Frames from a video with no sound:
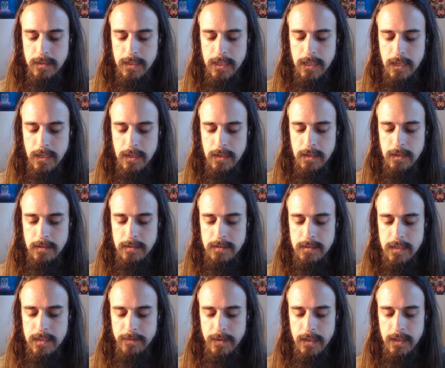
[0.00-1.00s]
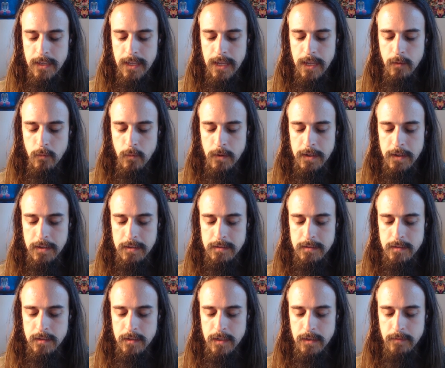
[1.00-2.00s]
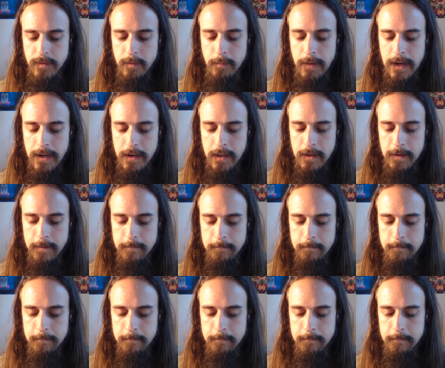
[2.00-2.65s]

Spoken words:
keys, 7 gateways of the body.